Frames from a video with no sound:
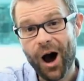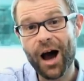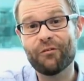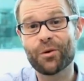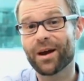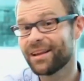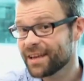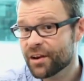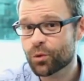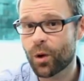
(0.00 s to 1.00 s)
Hi everyone, it's
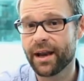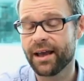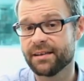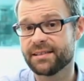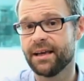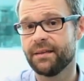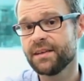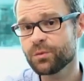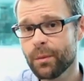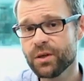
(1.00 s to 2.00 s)
Andrew Whitehouse here.
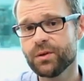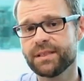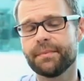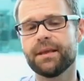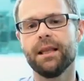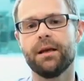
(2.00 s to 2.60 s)
This week we're doing something a